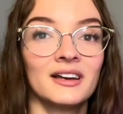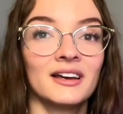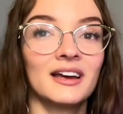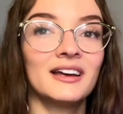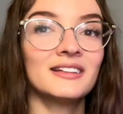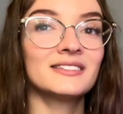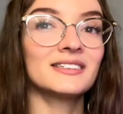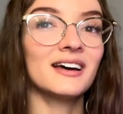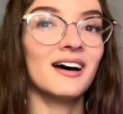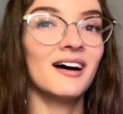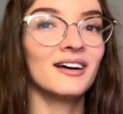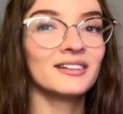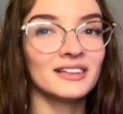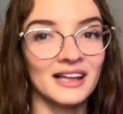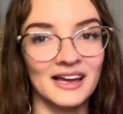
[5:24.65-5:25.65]
it's
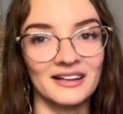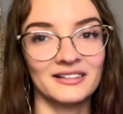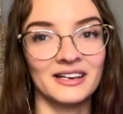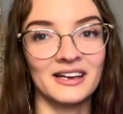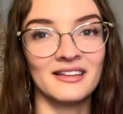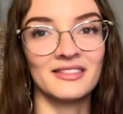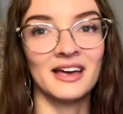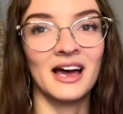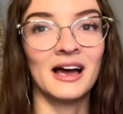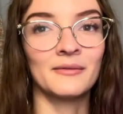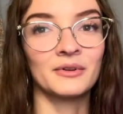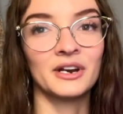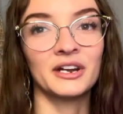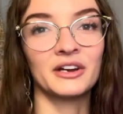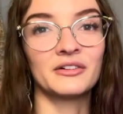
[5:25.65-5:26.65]
unlikely that I'm
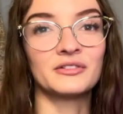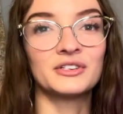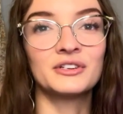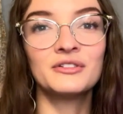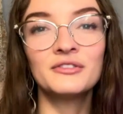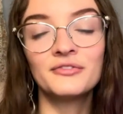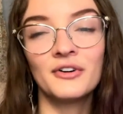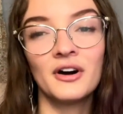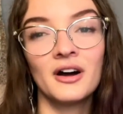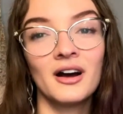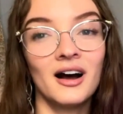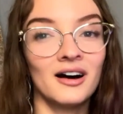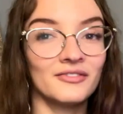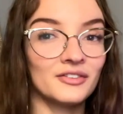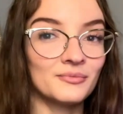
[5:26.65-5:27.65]
gonna go too far
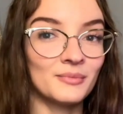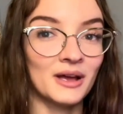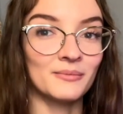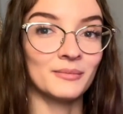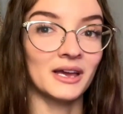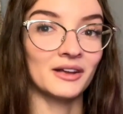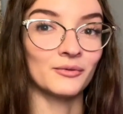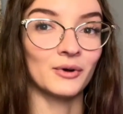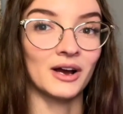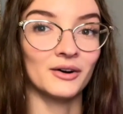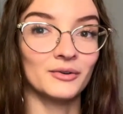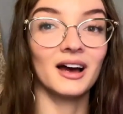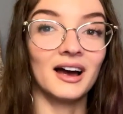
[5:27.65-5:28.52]
off of my main route.